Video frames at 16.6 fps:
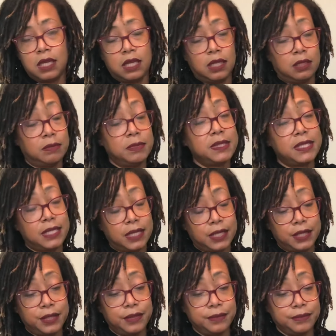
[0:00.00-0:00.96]
let me tell
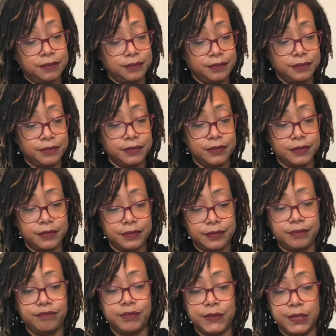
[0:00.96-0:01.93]
you,
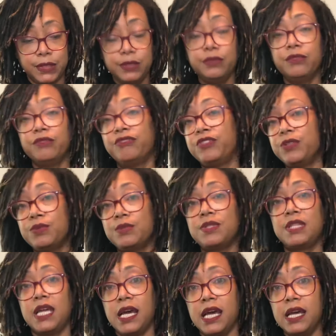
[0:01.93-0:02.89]
you infuse
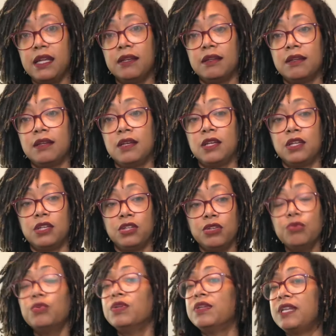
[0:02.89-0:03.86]
that, you
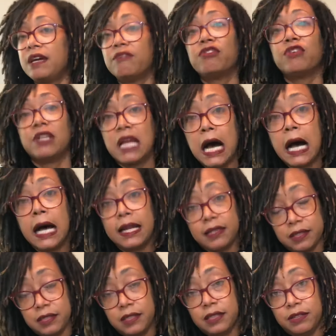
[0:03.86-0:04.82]
will never not
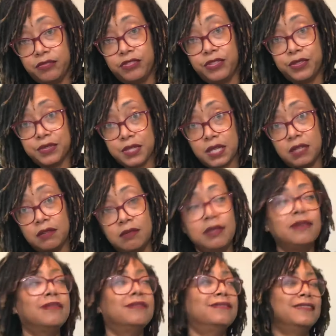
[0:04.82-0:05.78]
infuse it.
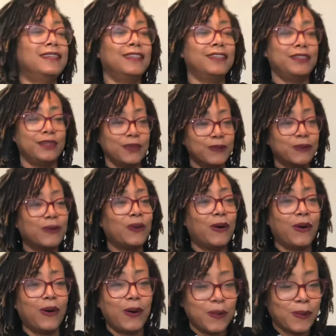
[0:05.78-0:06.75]
You will
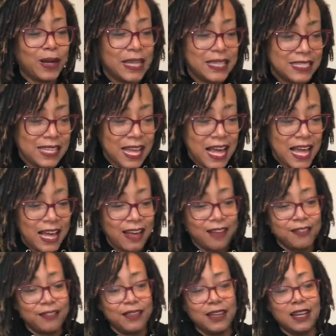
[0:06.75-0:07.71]
always
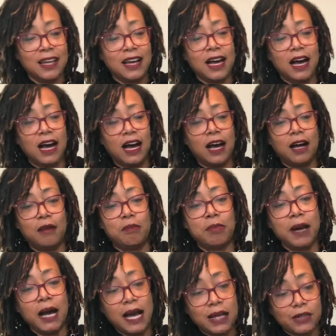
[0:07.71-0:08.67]
have a
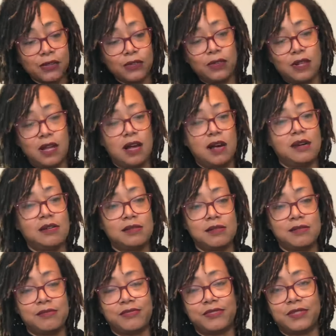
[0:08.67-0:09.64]
bottle
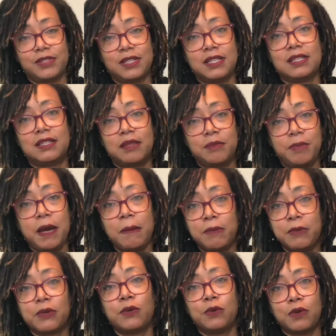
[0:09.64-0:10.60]
of the
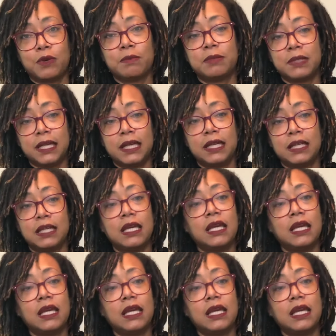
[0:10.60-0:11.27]
peppercorn blend.